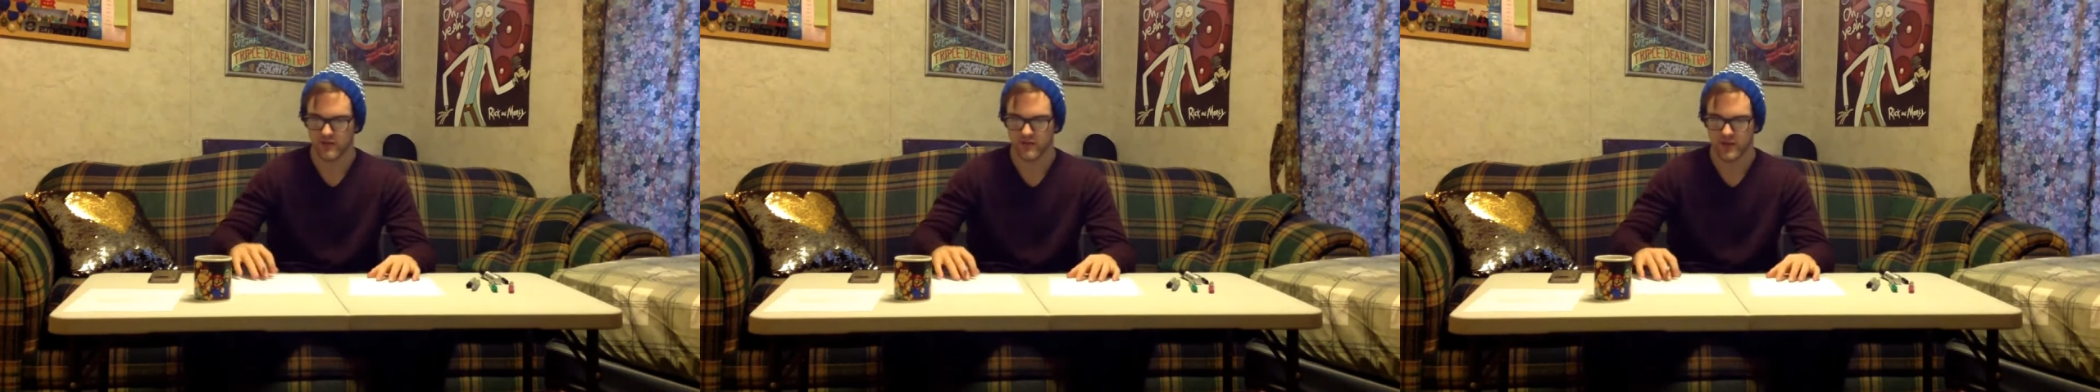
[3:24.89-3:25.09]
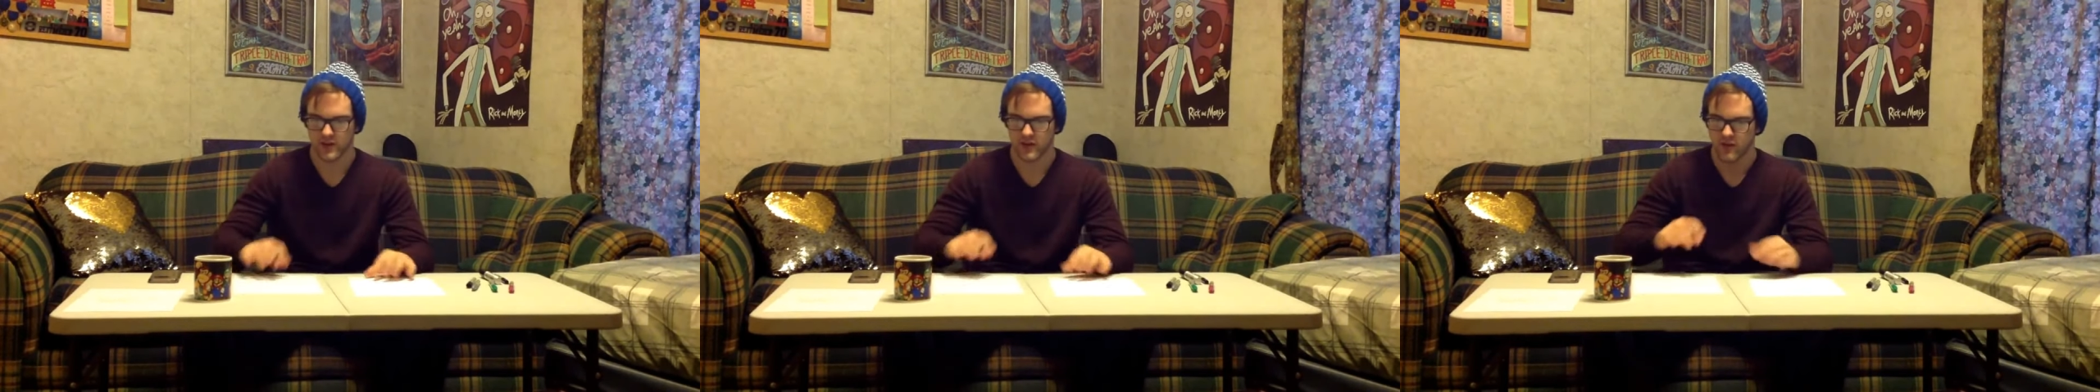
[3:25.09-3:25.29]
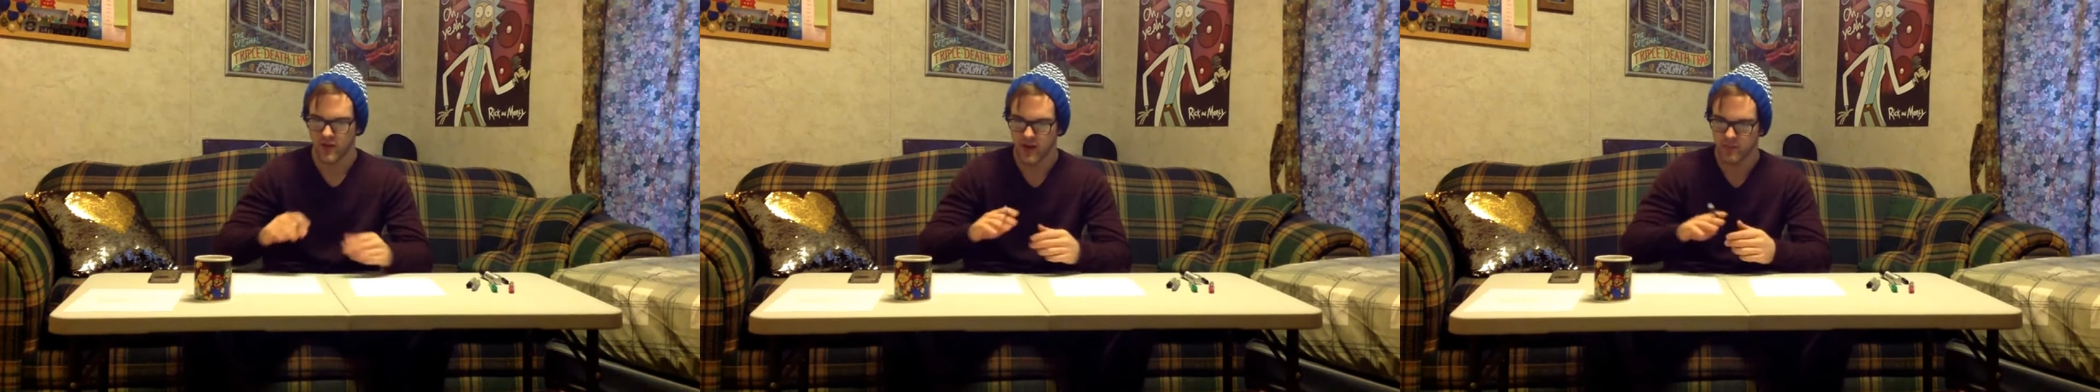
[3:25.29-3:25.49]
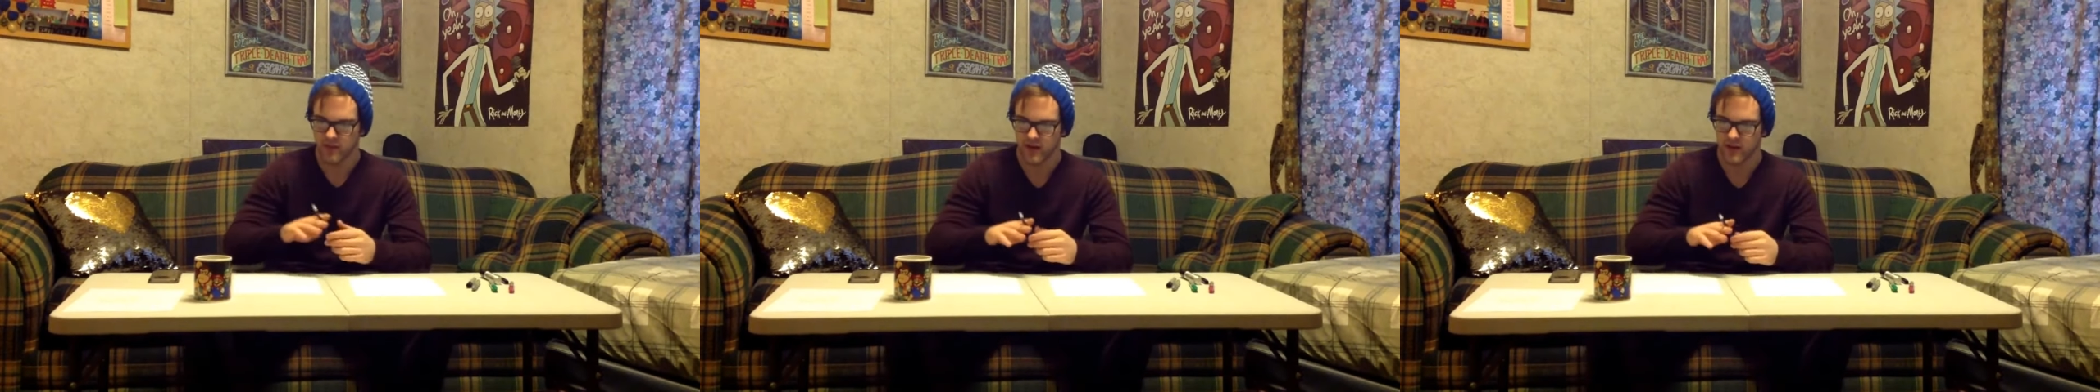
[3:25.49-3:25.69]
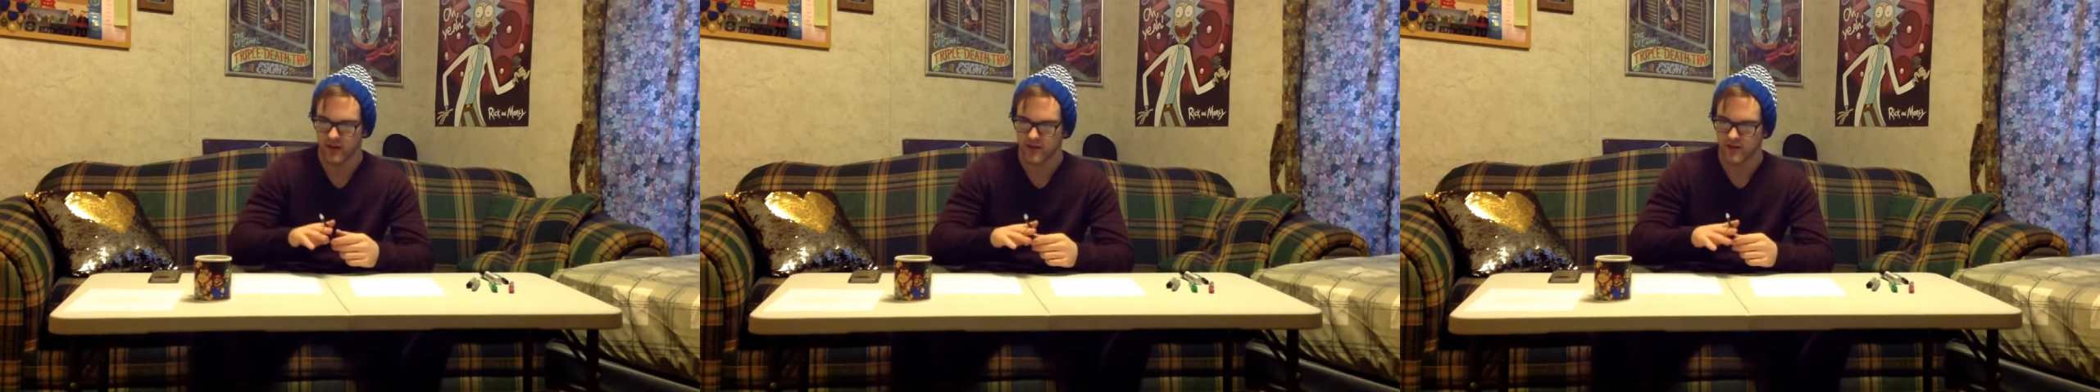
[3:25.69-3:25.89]
video game
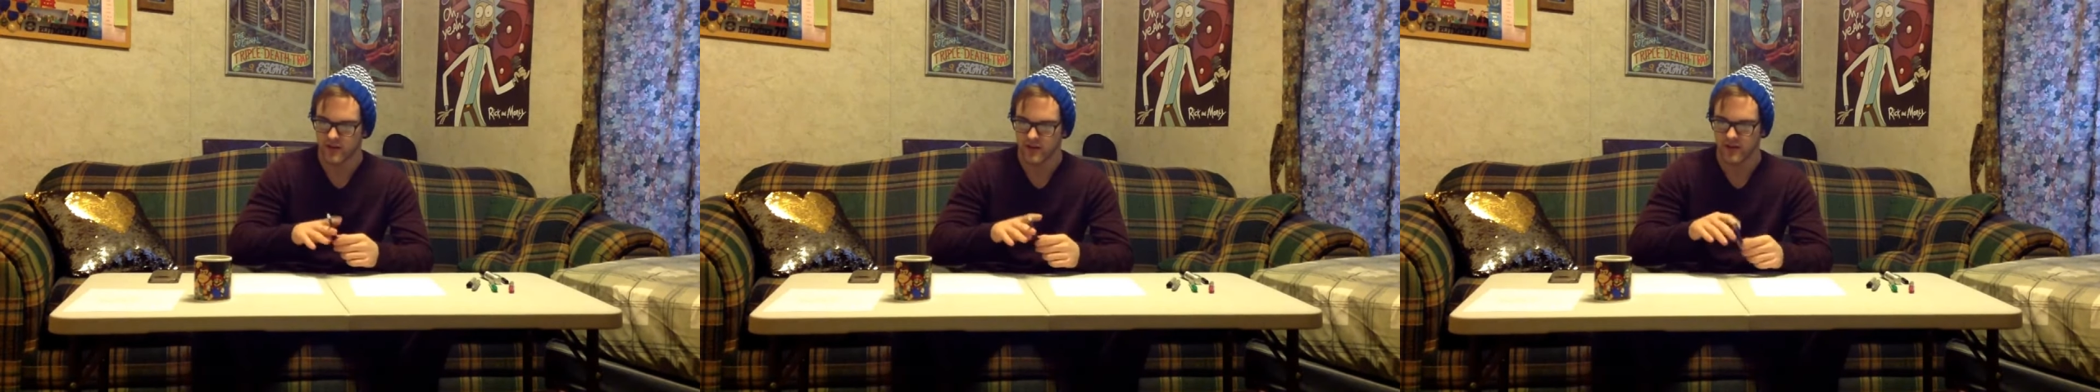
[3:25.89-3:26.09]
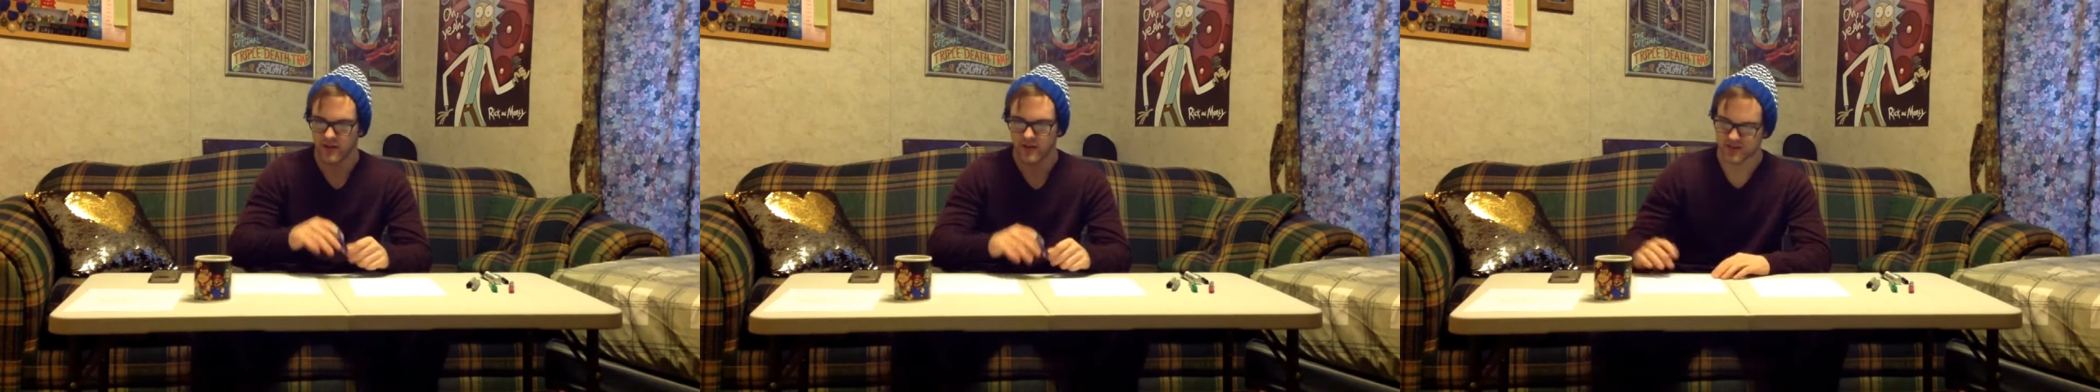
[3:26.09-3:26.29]
character.